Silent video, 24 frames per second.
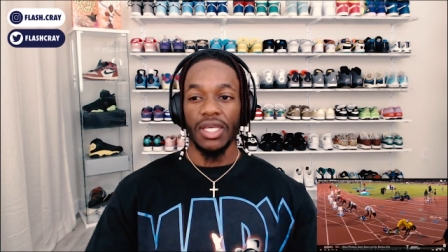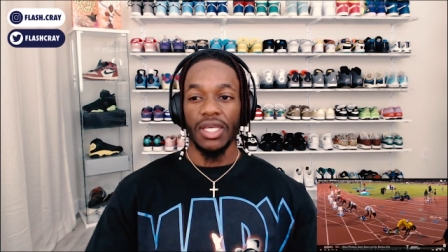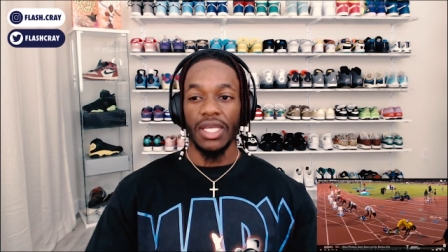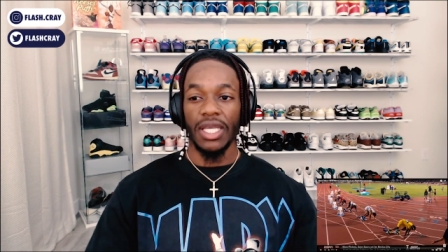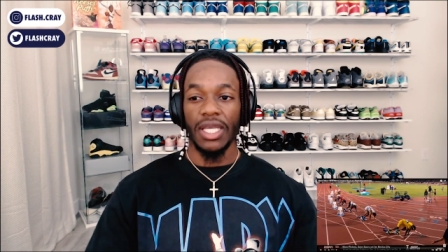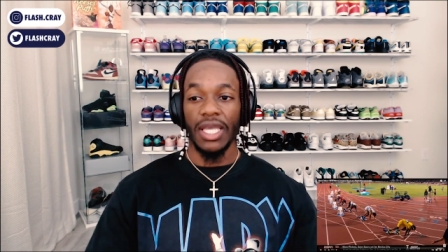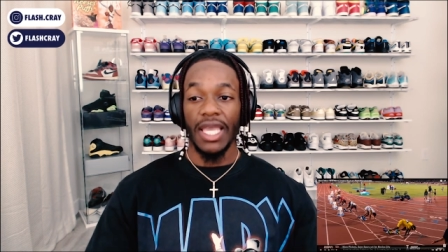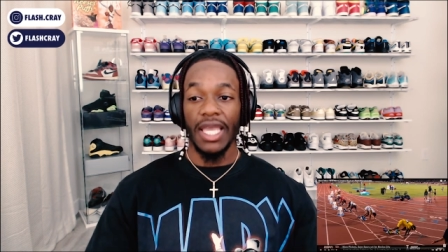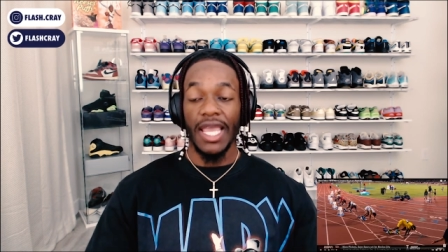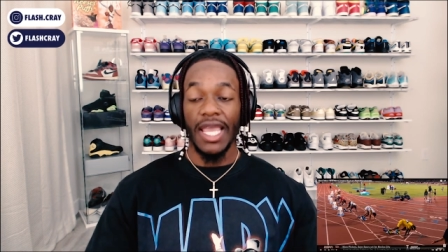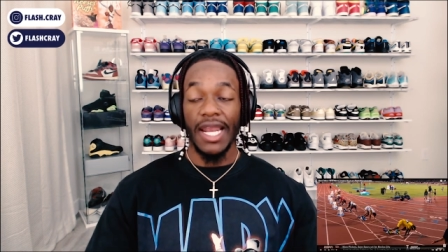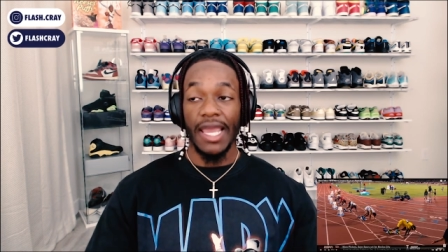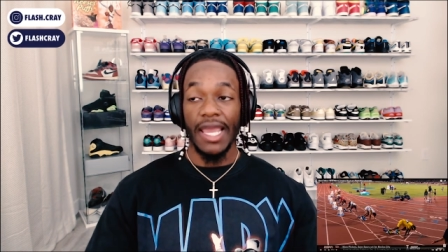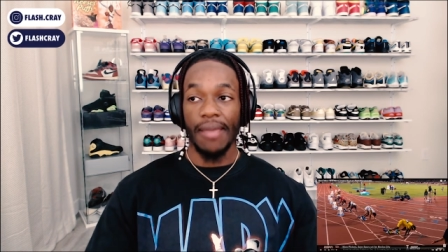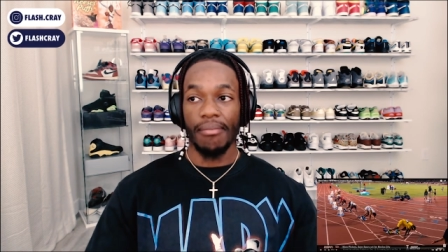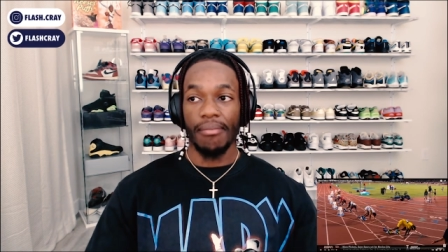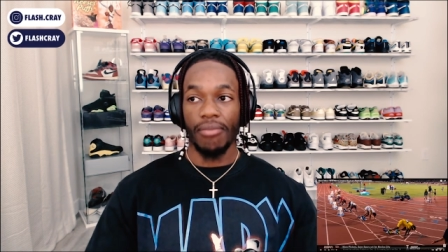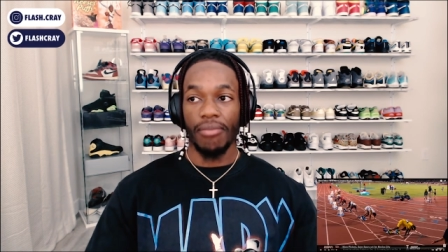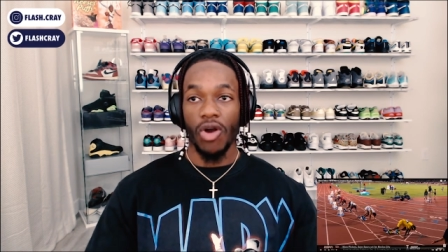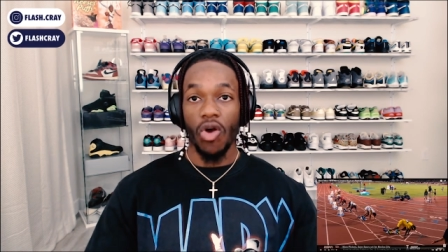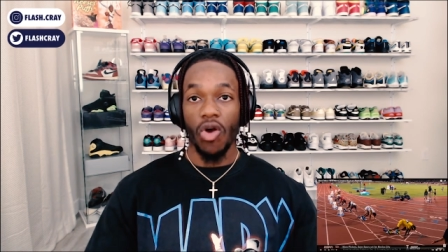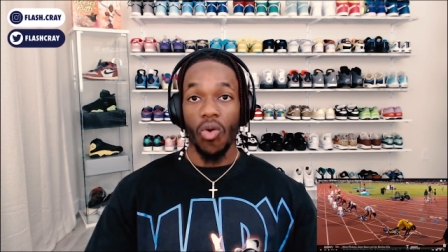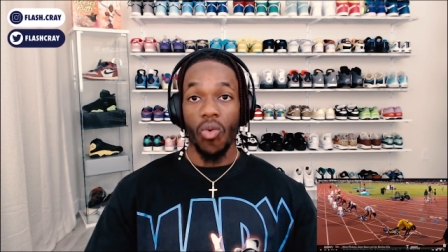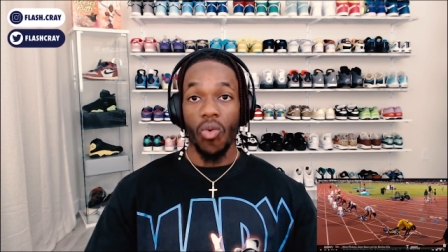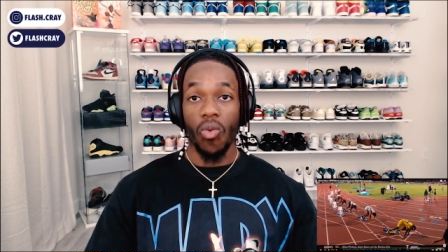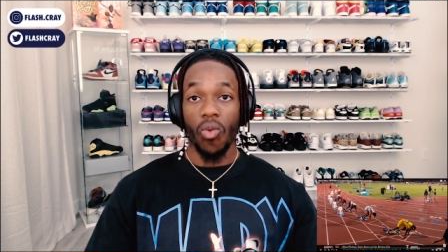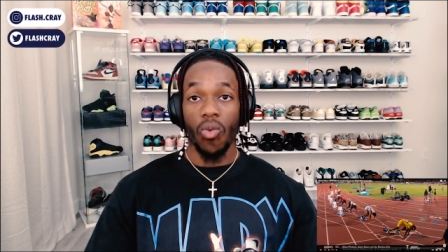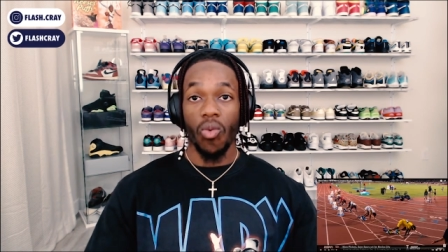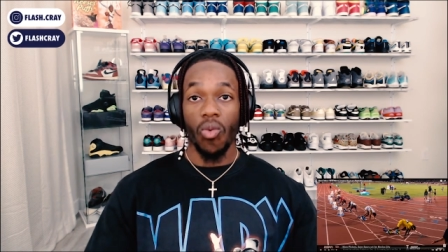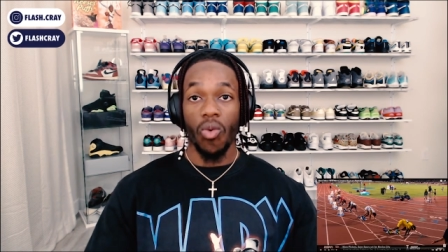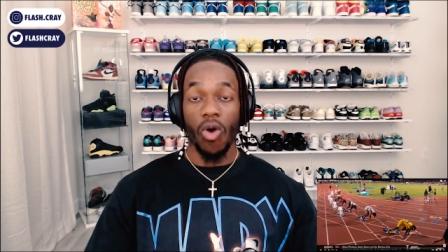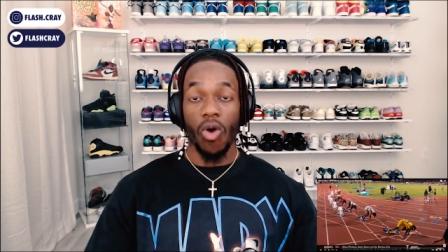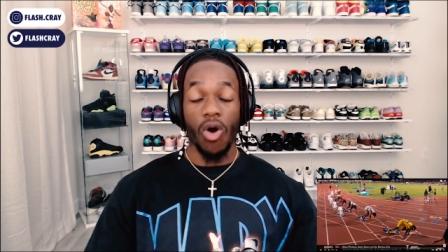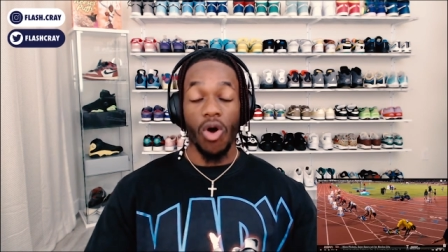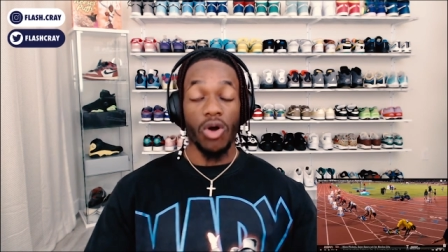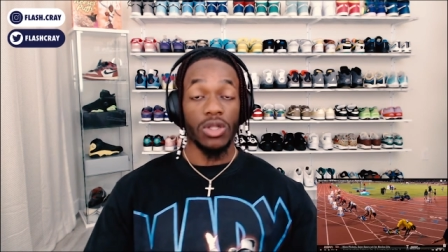And then, bro,
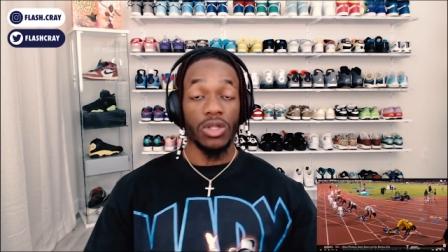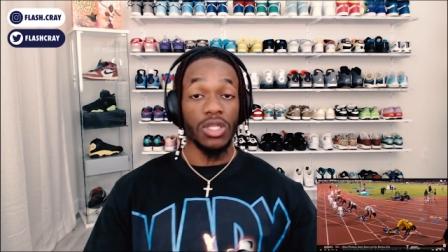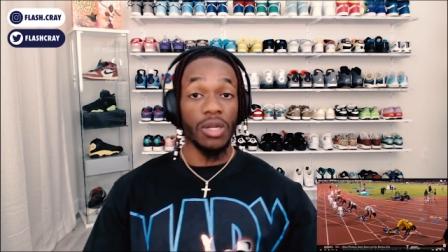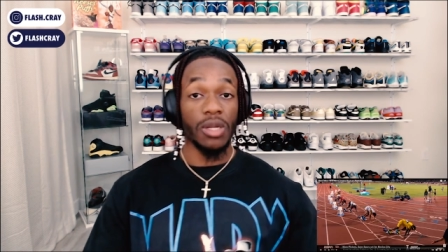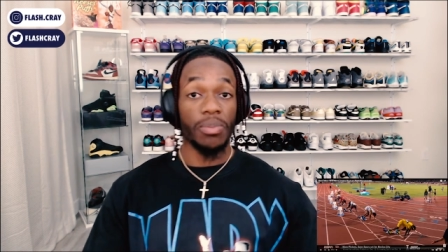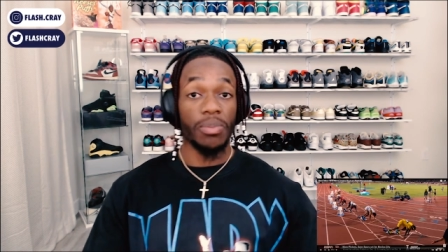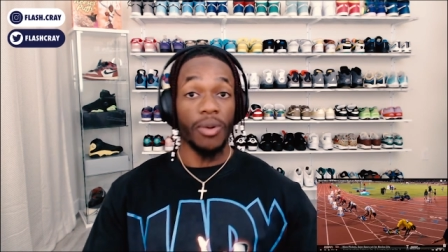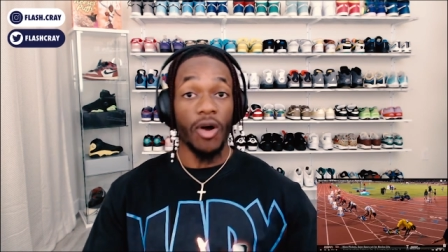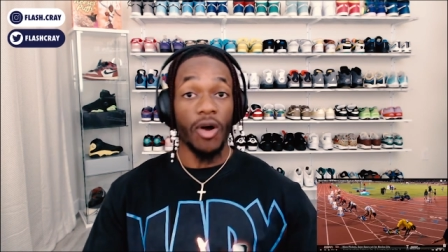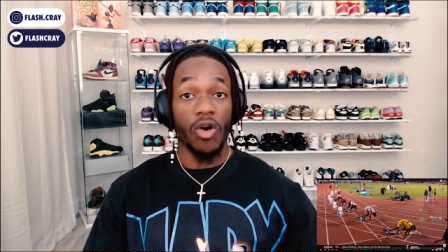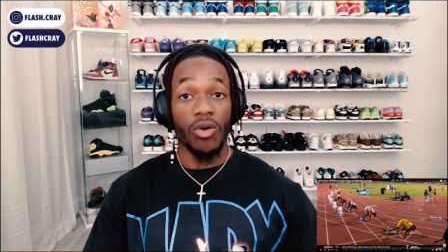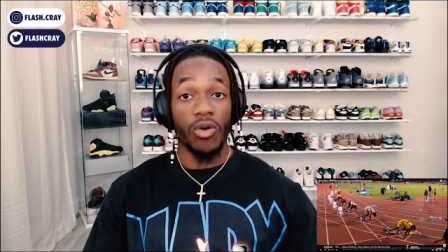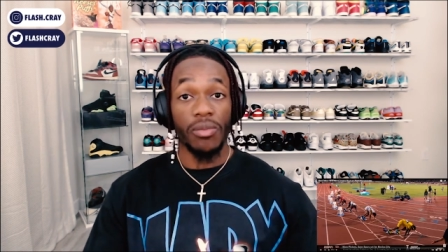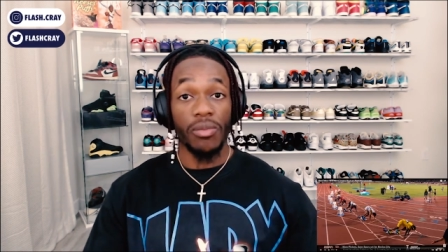walked up on